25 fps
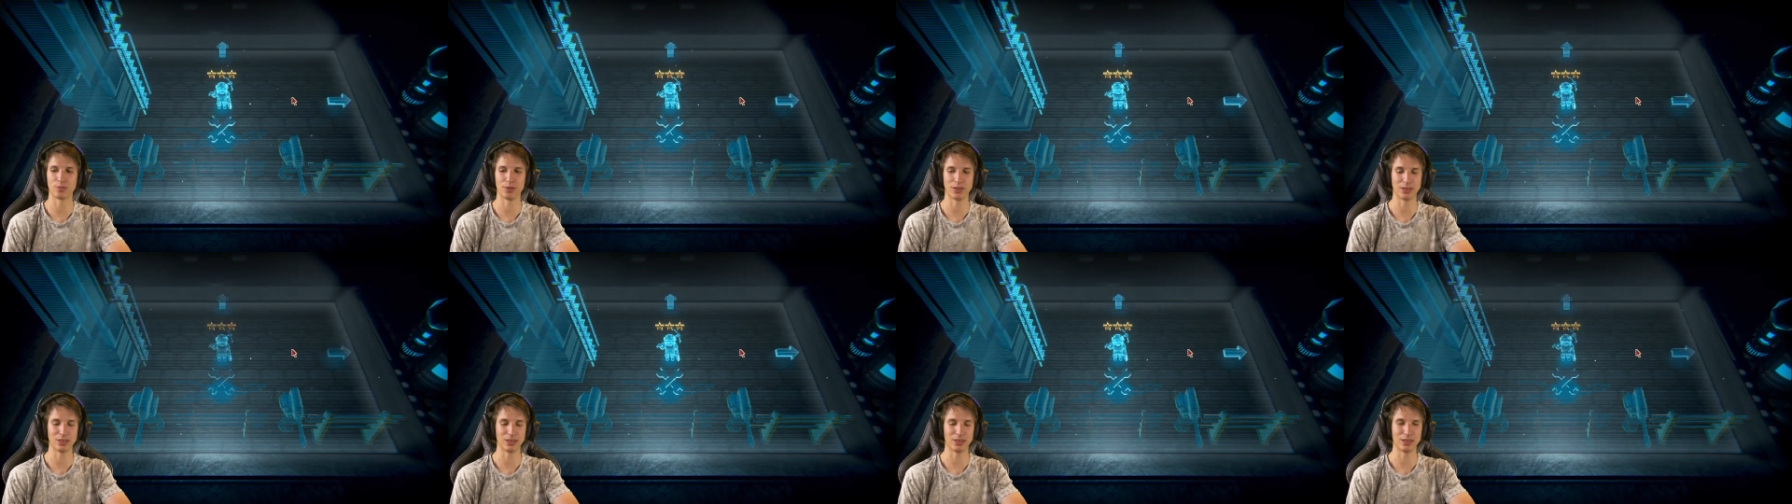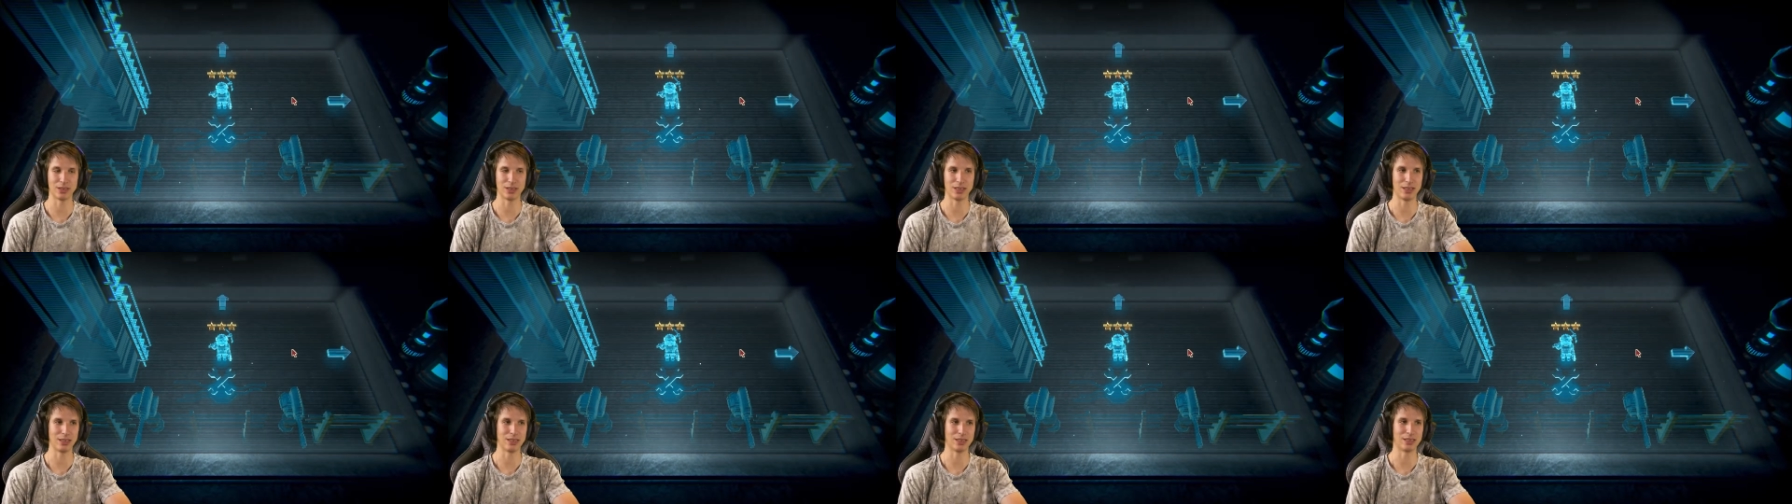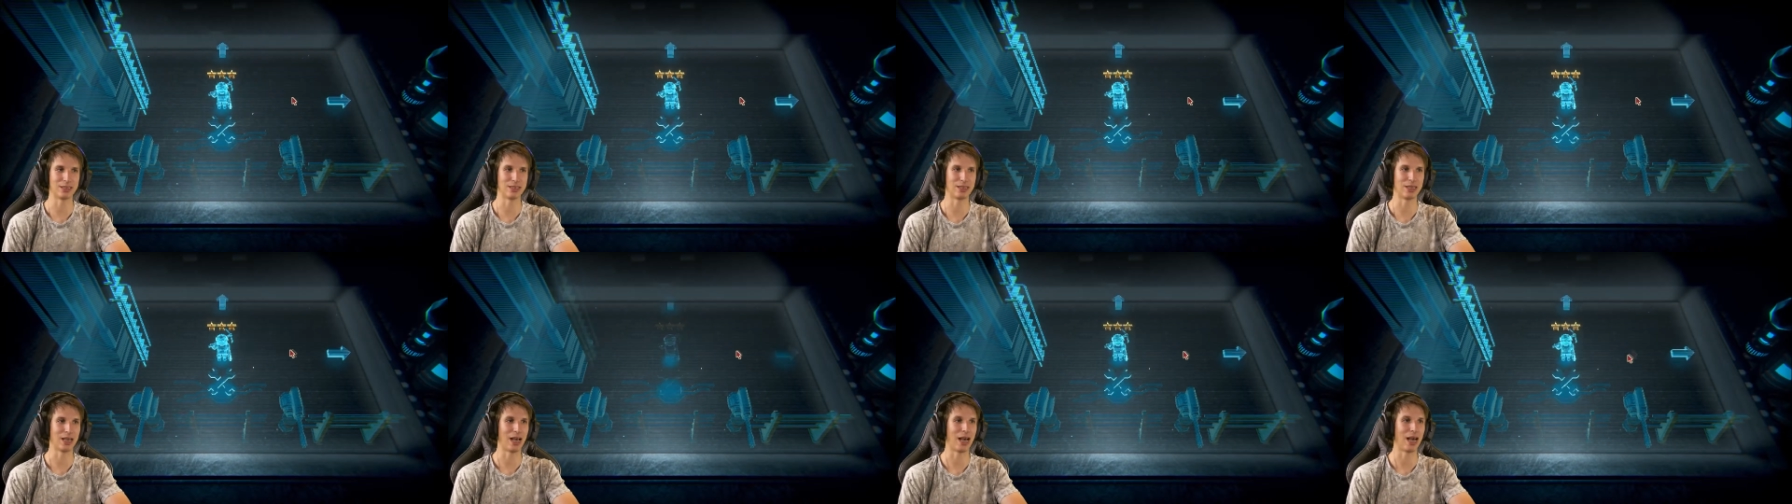but
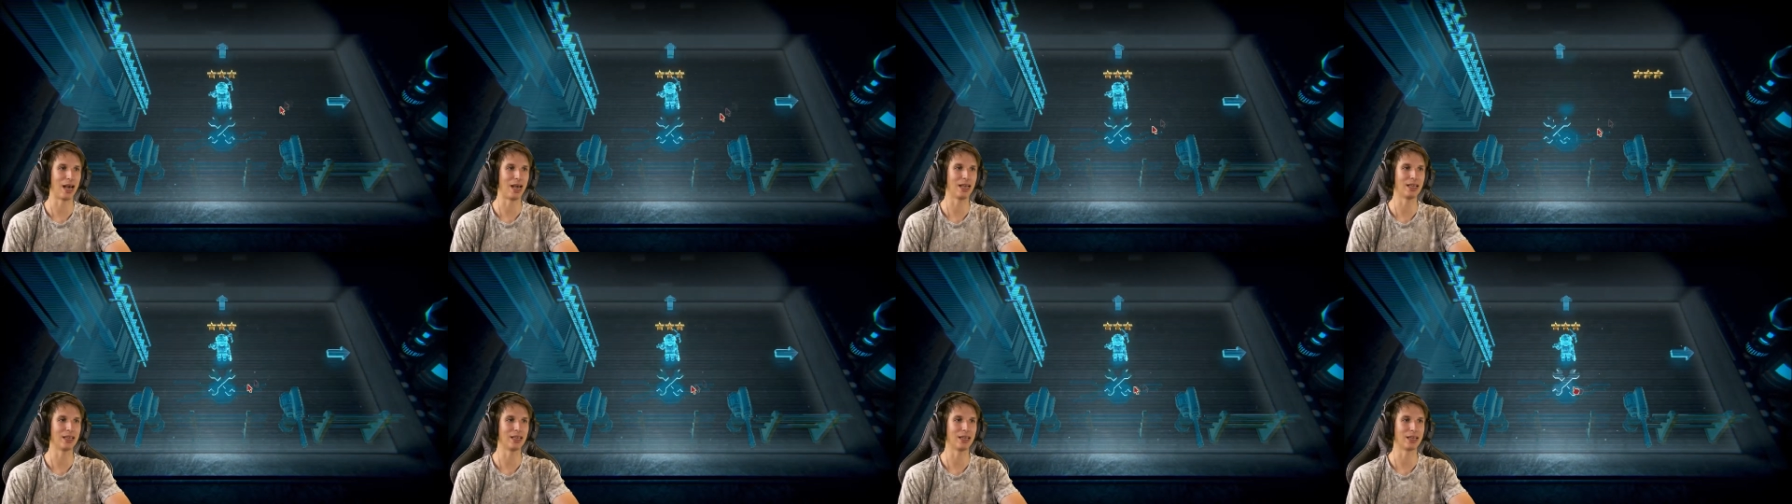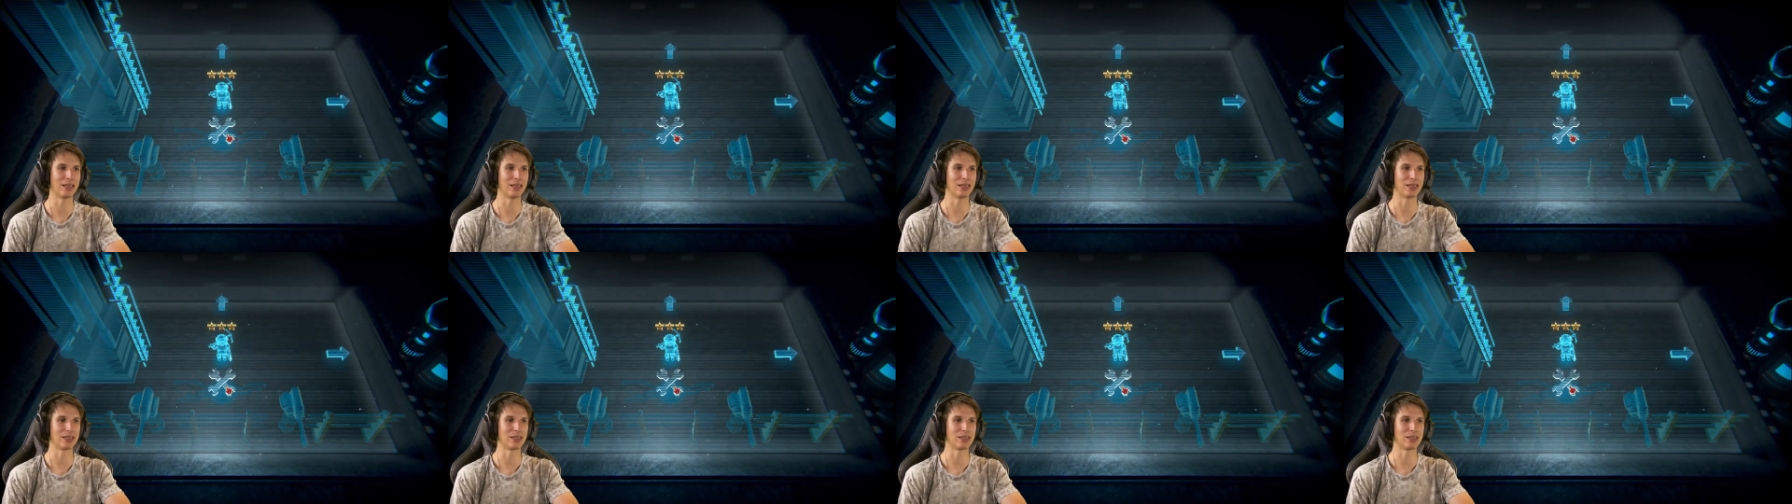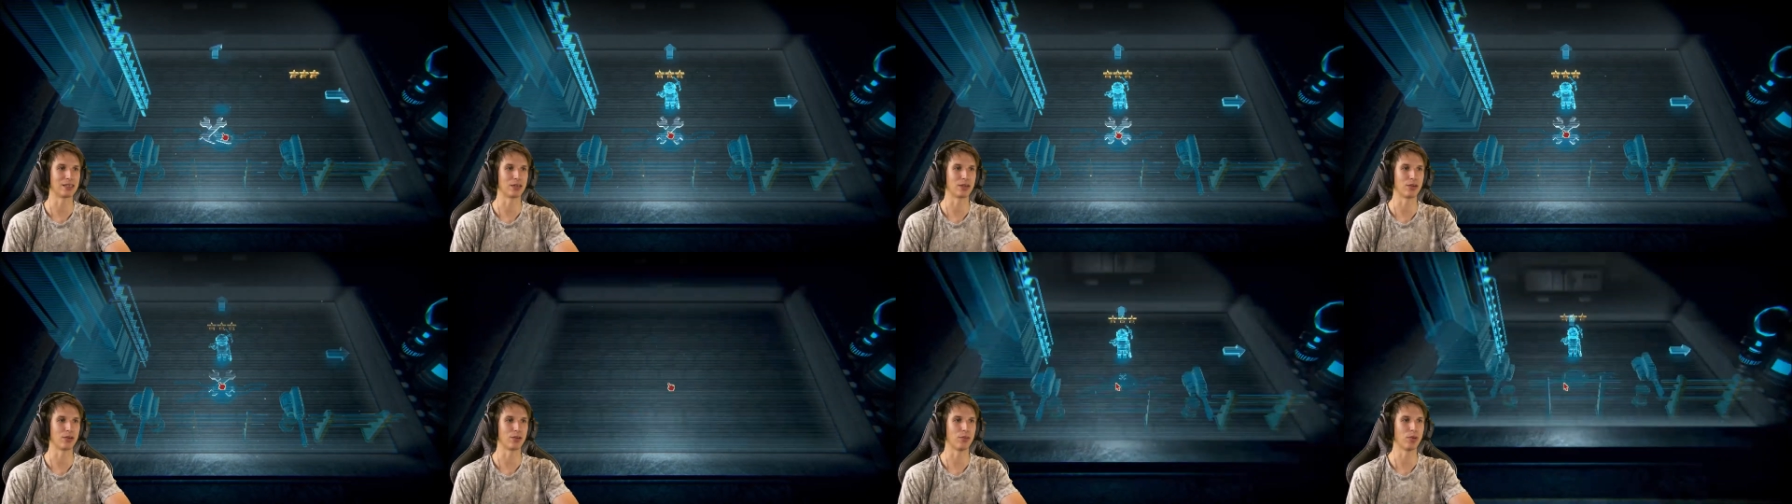it's highly
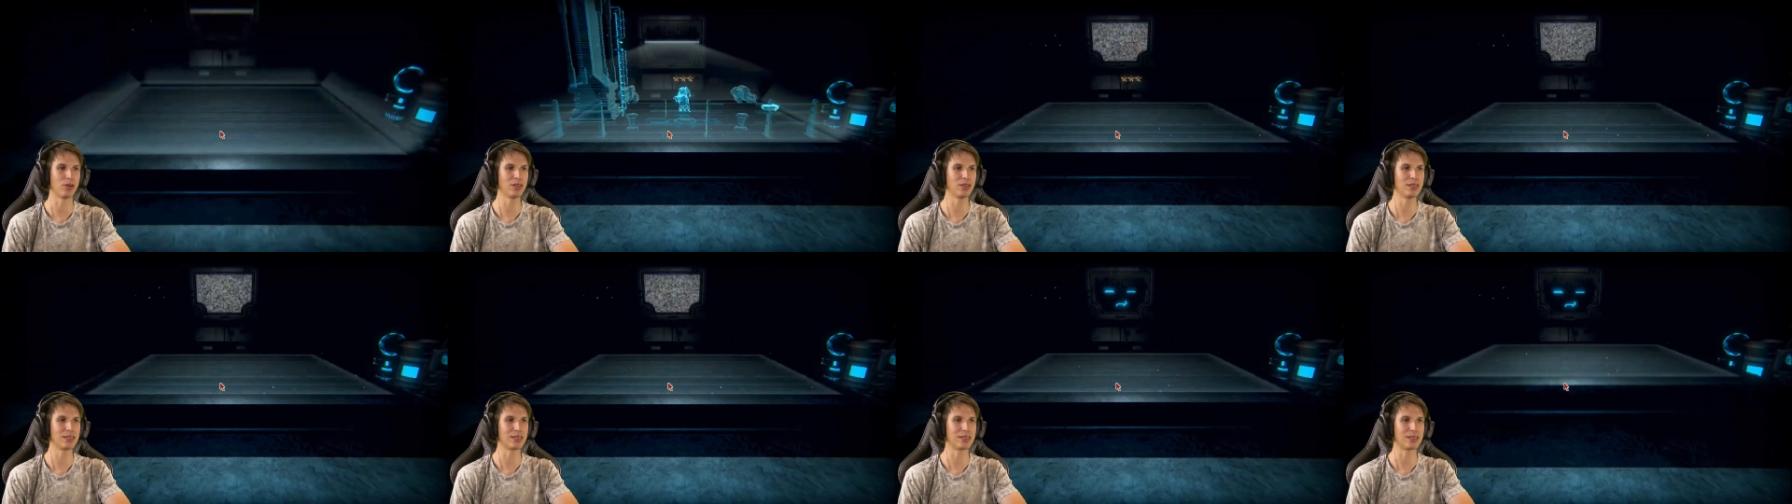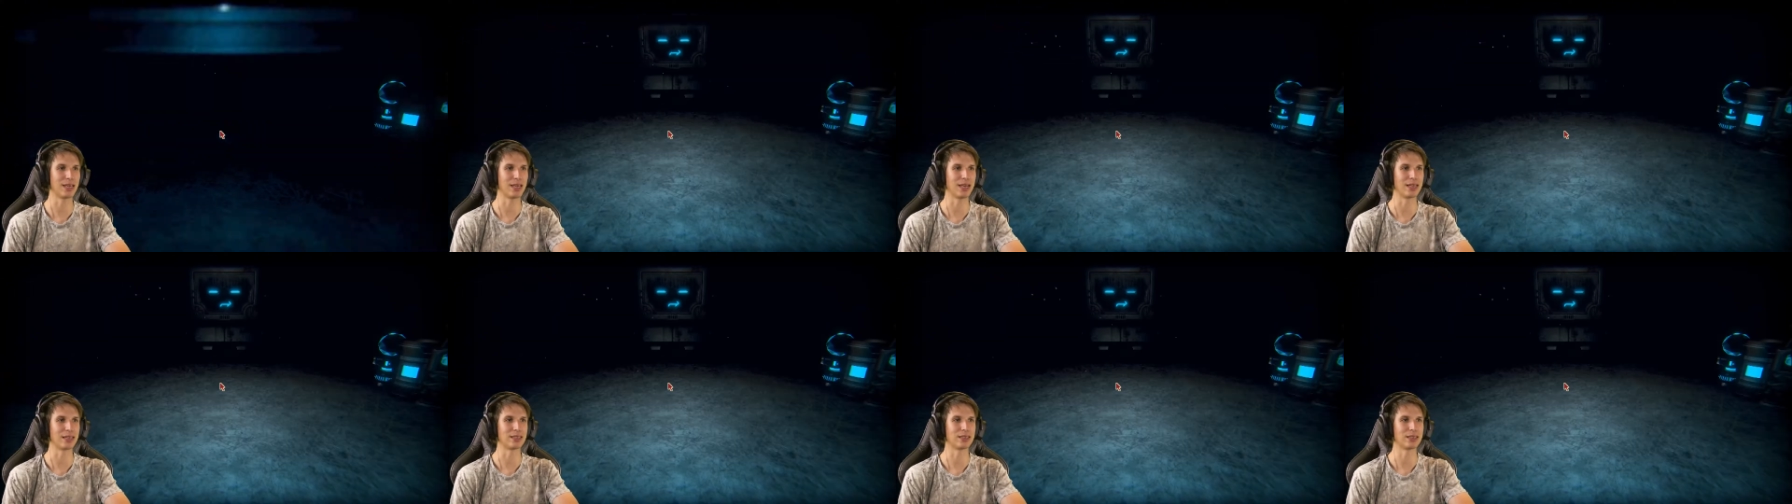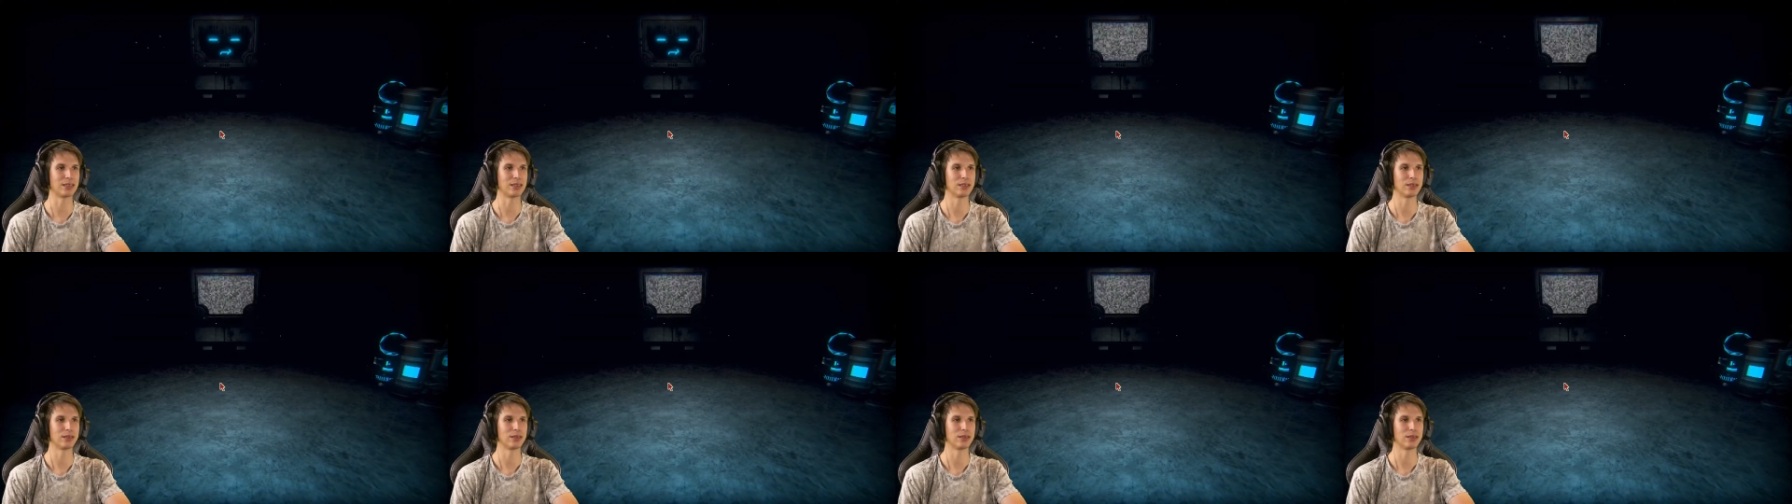unnecessary. What is that?